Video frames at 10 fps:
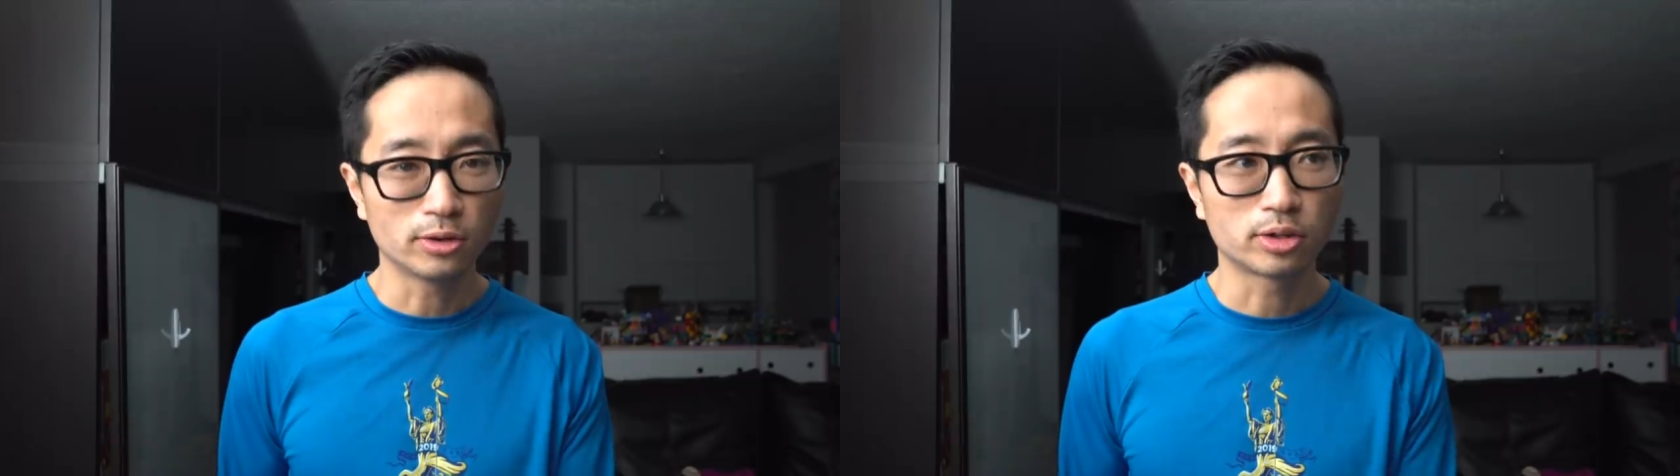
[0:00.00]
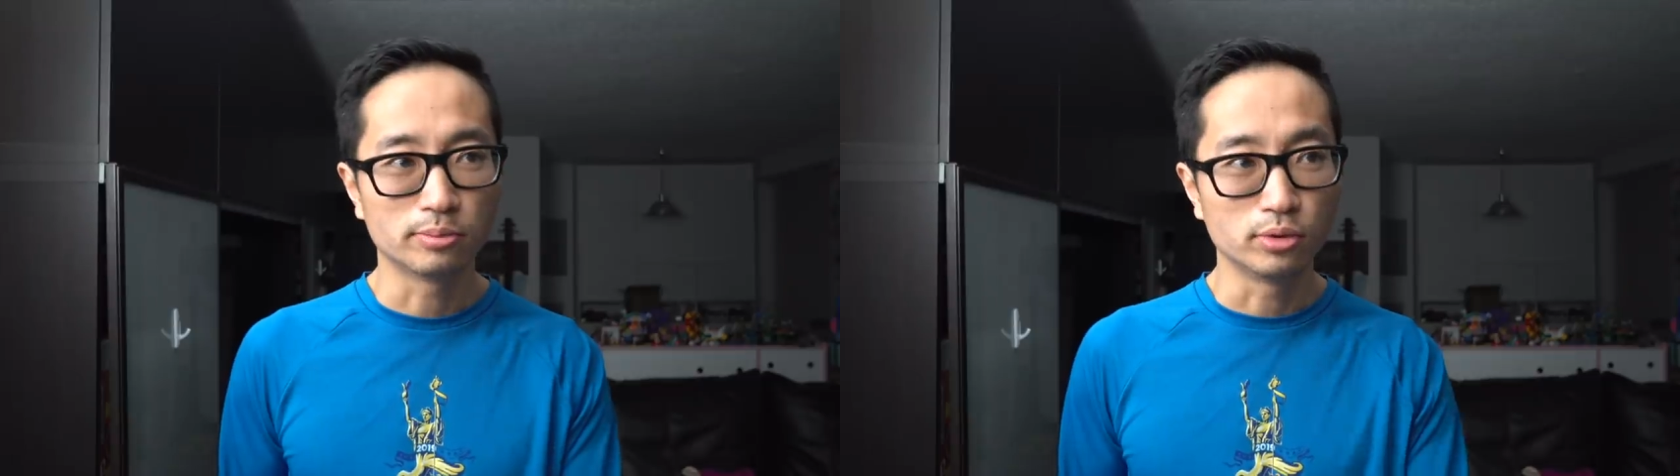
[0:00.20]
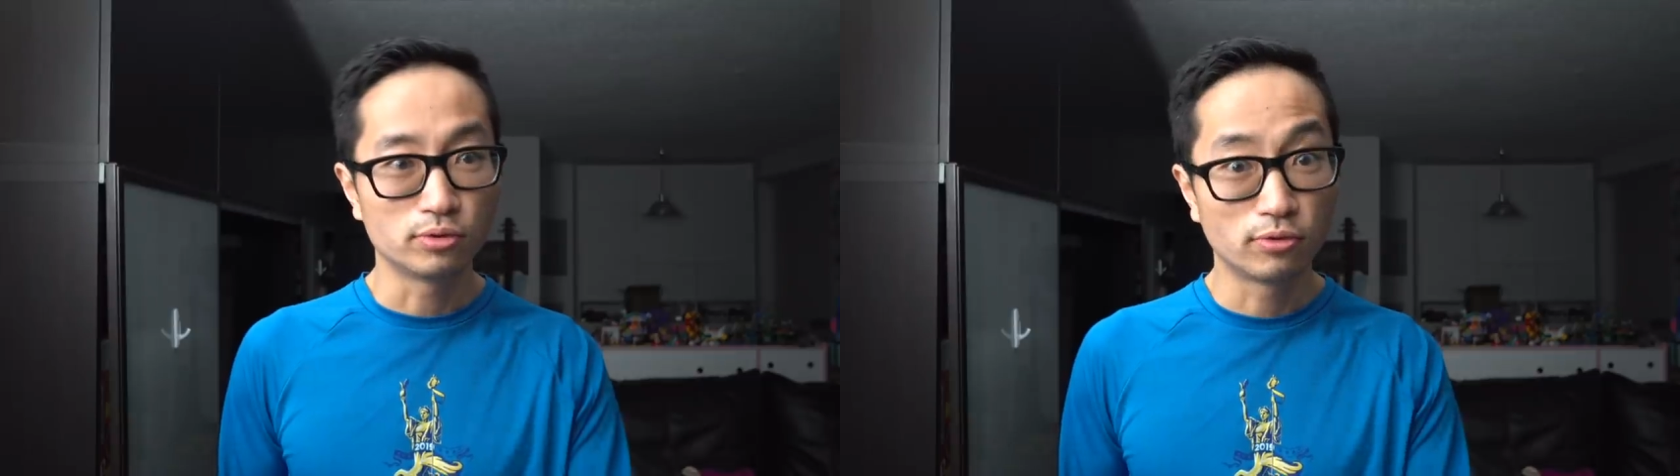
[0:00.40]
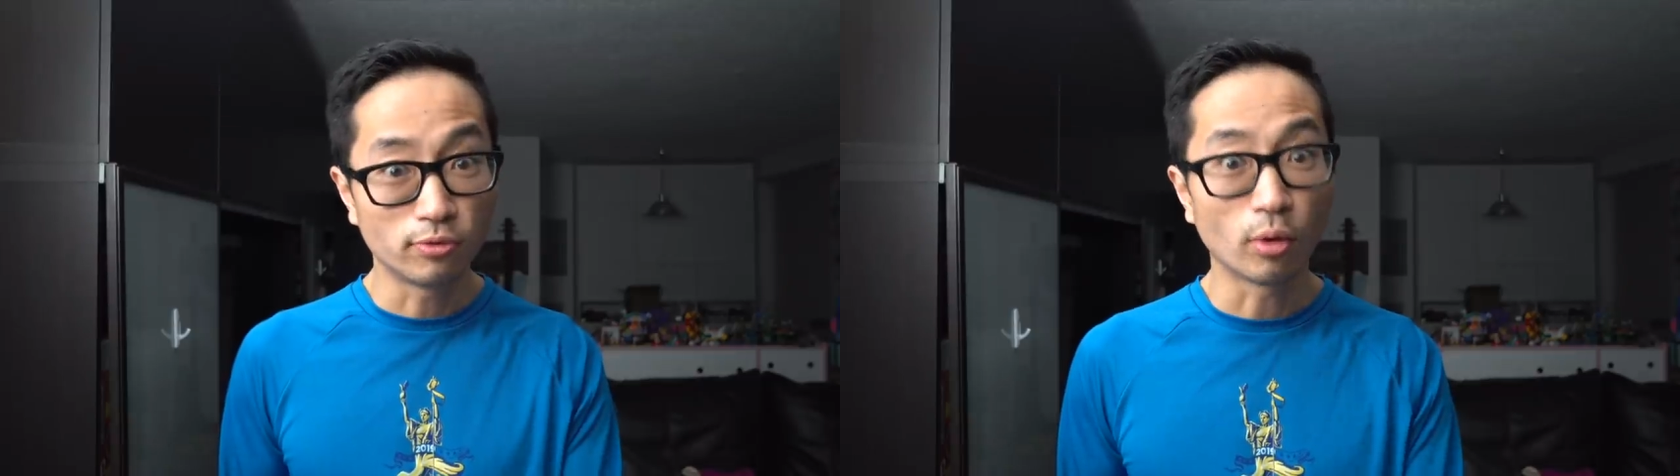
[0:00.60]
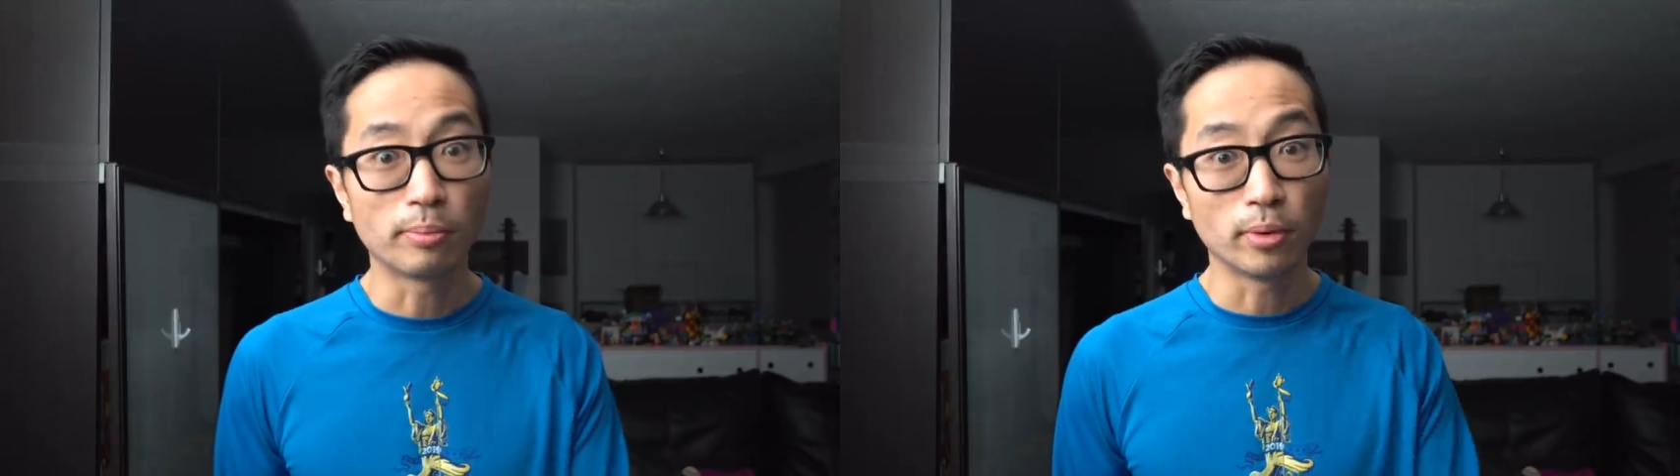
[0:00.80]
Ultra Boost
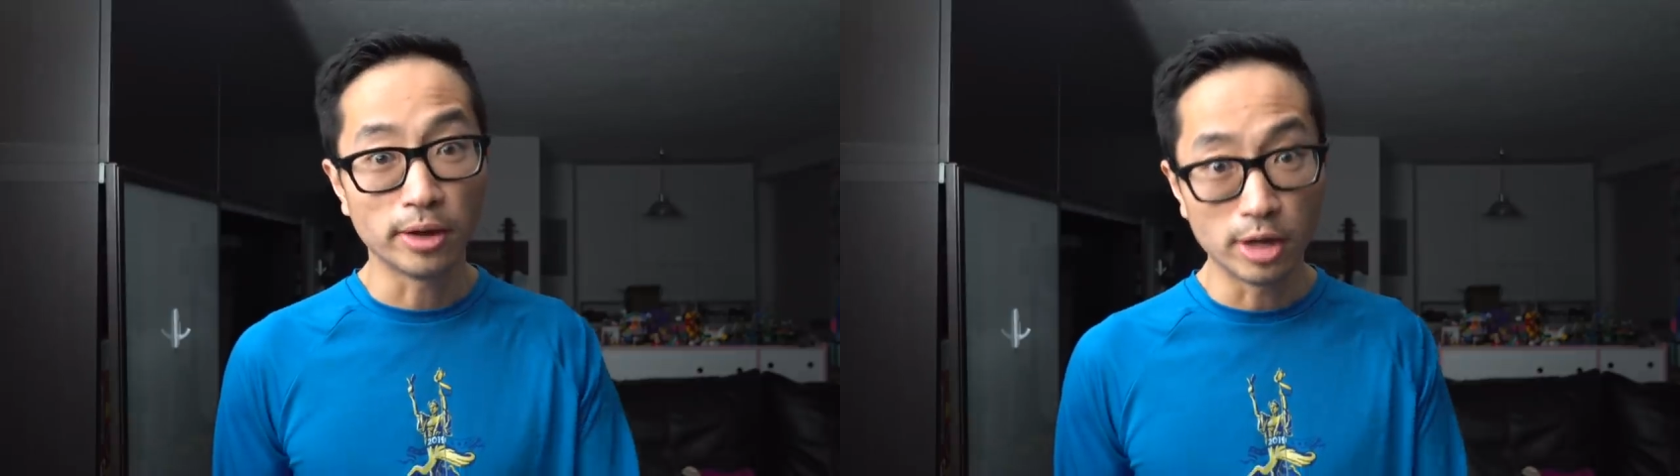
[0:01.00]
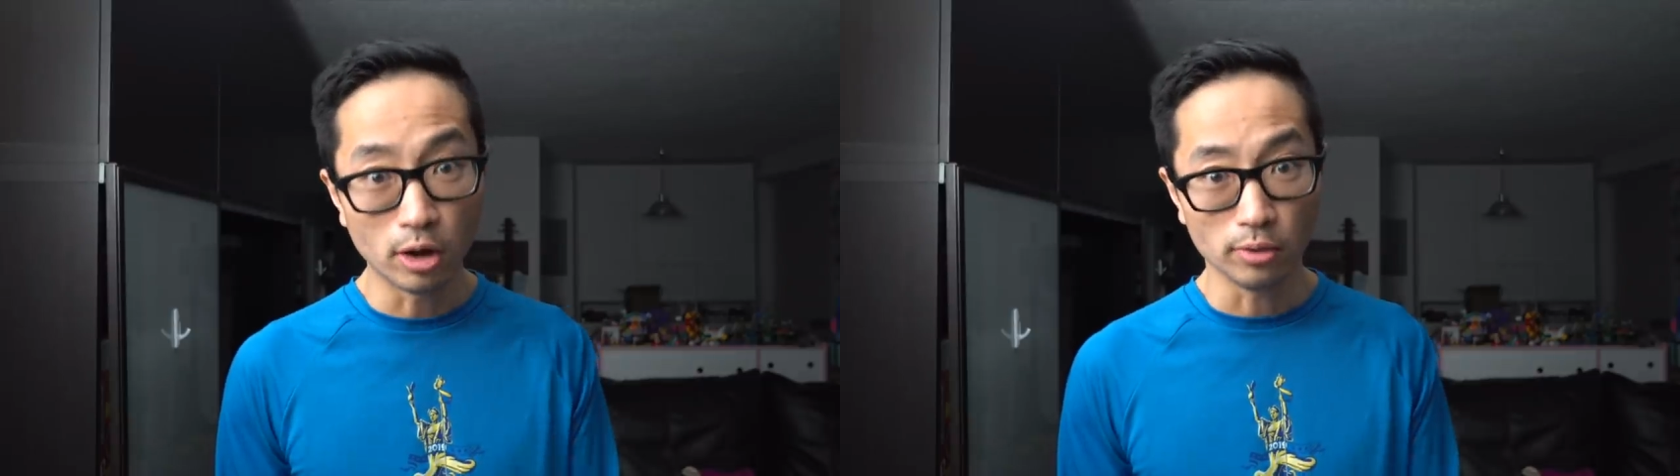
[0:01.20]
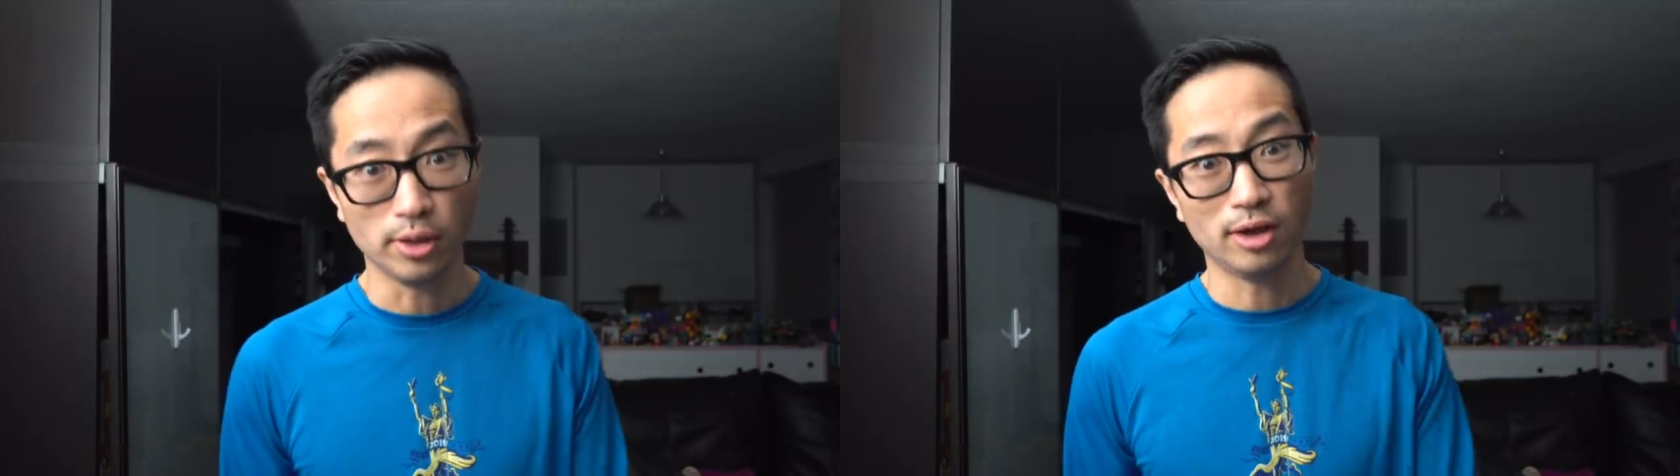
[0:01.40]
4.0,